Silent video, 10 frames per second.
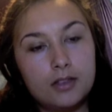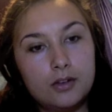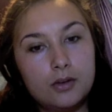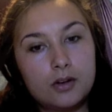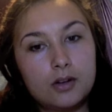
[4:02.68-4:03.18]

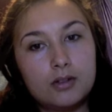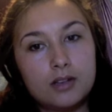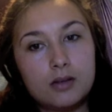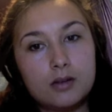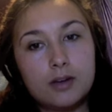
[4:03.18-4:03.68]
you want to hold
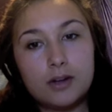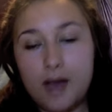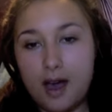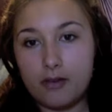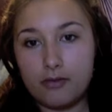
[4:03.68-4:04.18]
on to what you
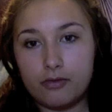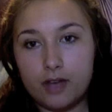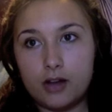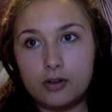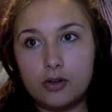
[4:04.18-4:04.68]
have.
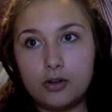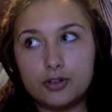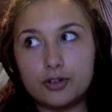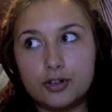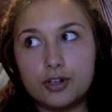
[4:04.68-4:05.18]
And
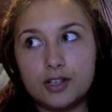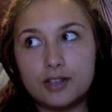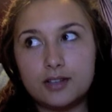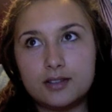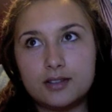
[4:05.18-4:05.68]
culture
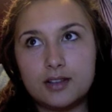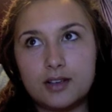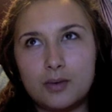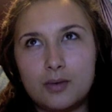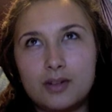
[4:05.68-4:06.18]
is
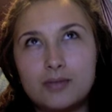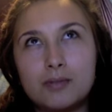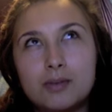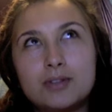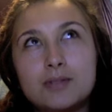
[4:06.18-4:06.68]
one of the
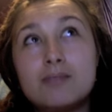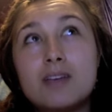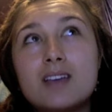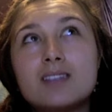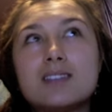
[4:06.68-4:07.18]
most
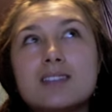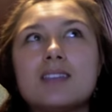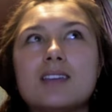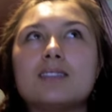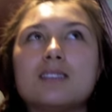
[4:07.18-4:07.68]
amazing
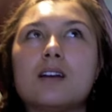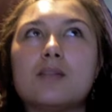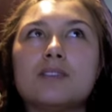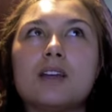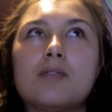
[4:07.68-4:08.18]
things that
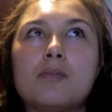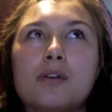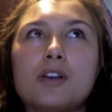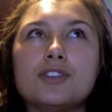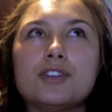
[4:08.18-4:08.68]
comes out of
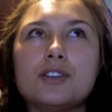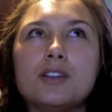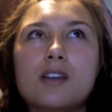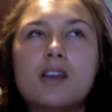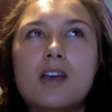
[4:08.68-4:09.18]
oppression
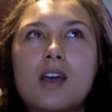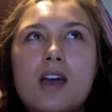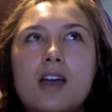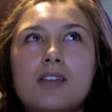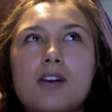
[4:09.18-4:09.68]

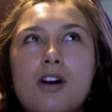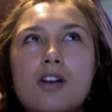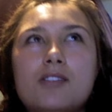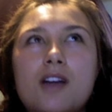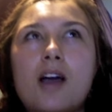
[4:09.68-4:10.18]
and
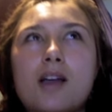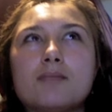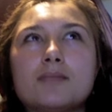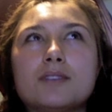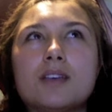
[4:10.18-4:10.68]
hard
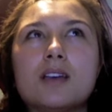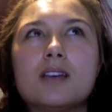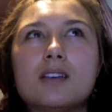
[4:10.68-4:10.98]
times. Like,